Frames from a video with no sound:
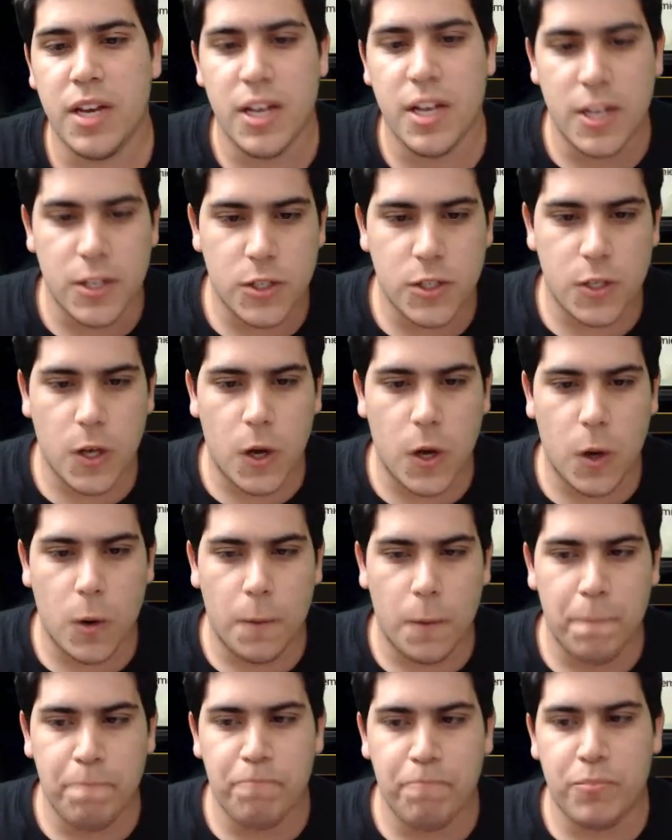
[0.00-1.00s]

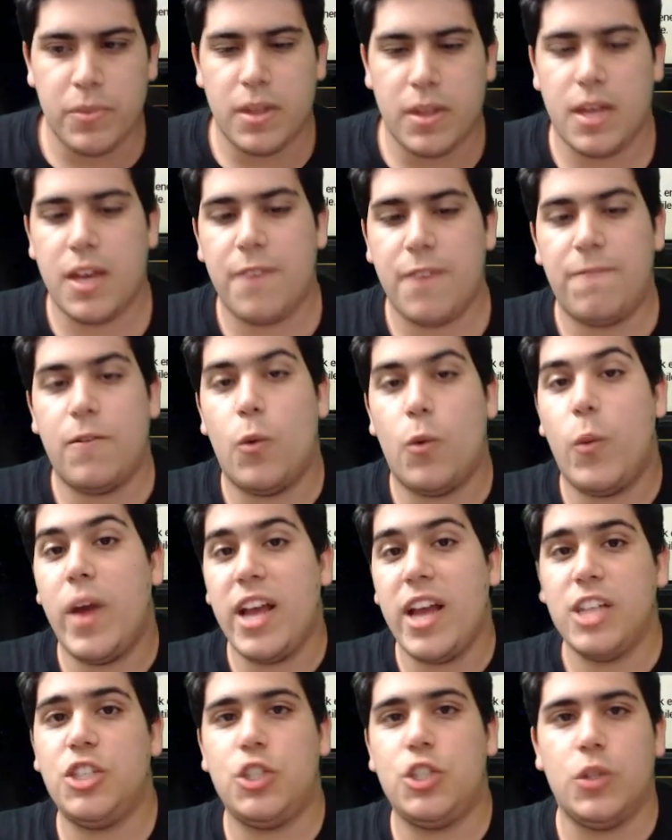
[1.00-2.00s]
So if a
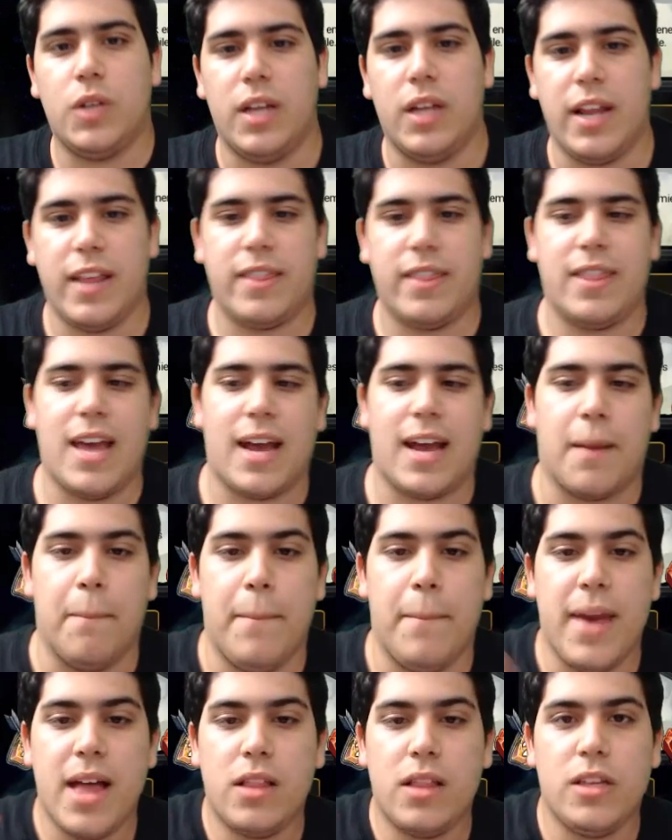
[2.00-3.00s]
range unit attack a
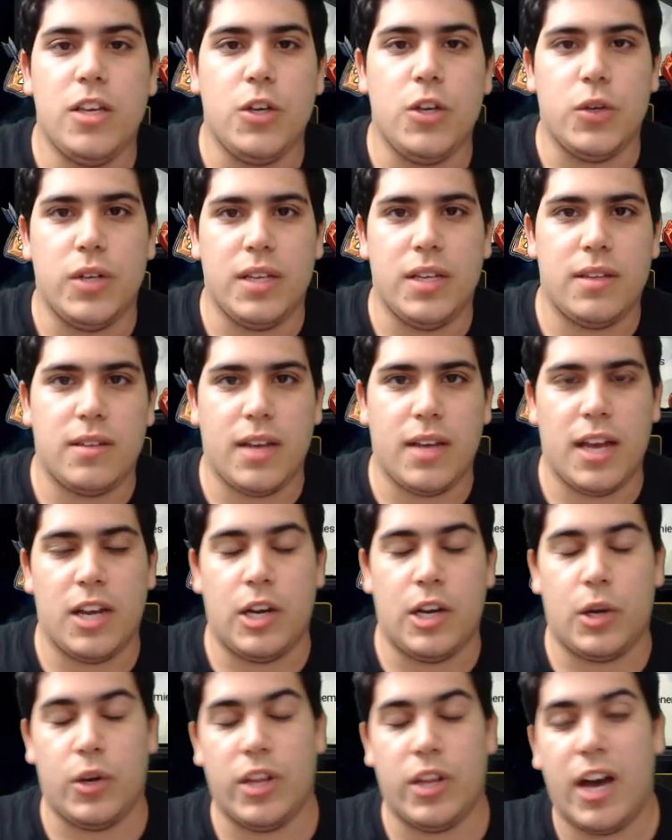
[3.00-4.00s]
melee unit and
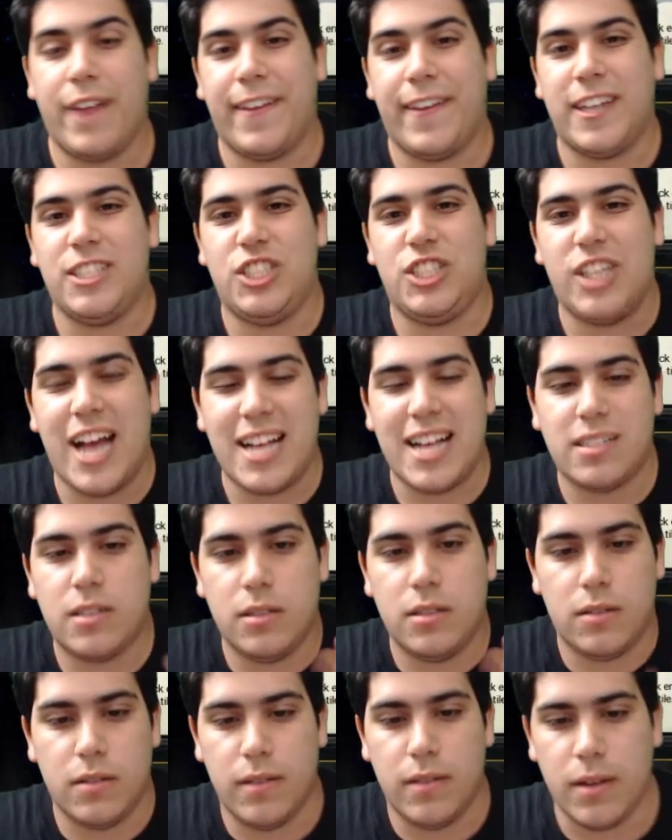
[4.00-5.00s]
they're not
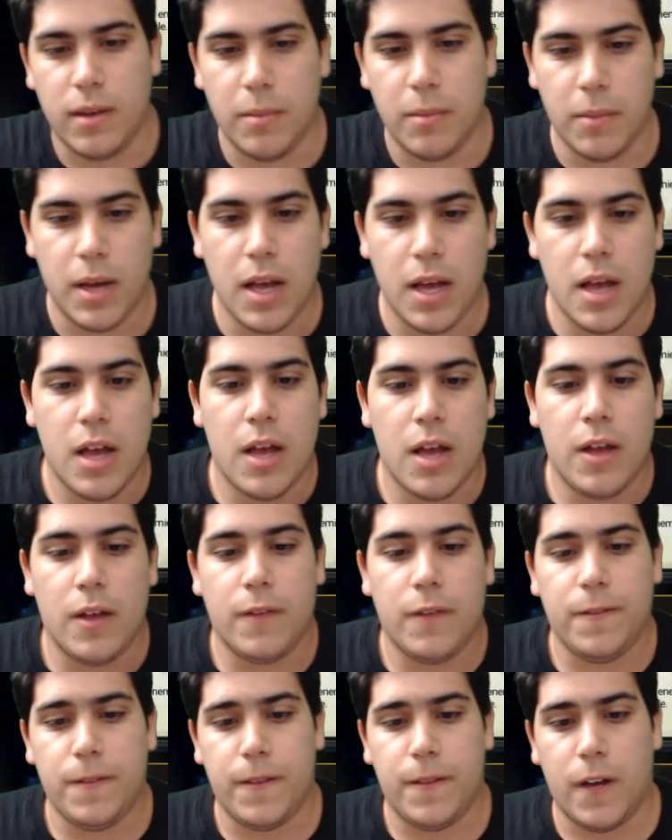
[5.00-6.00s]
adjacent to them,
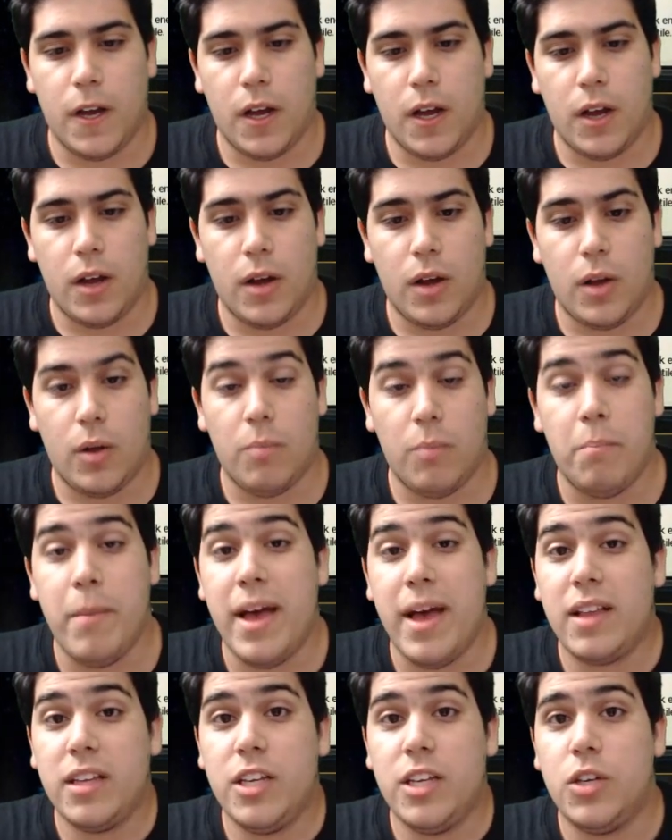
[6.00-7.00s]
the
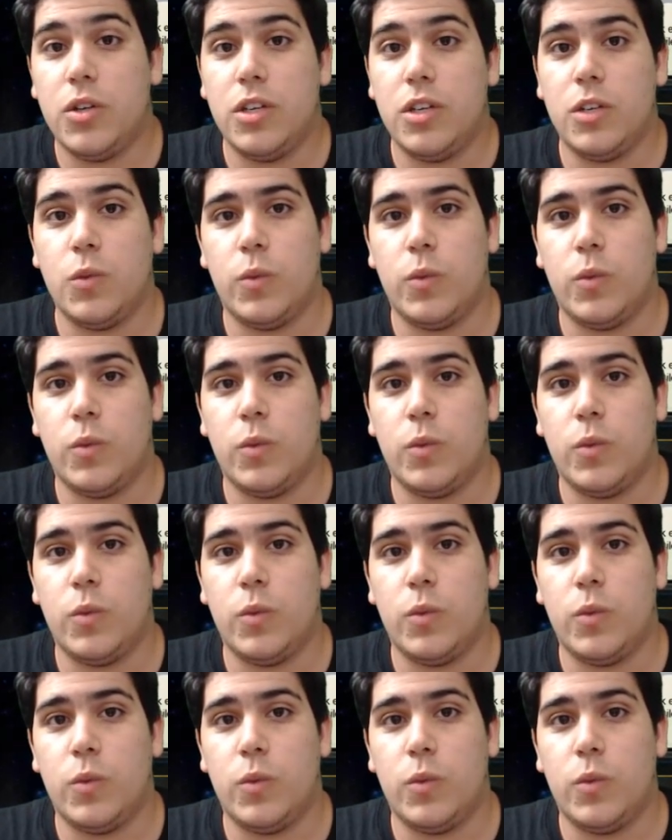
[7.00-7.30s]
melee unit would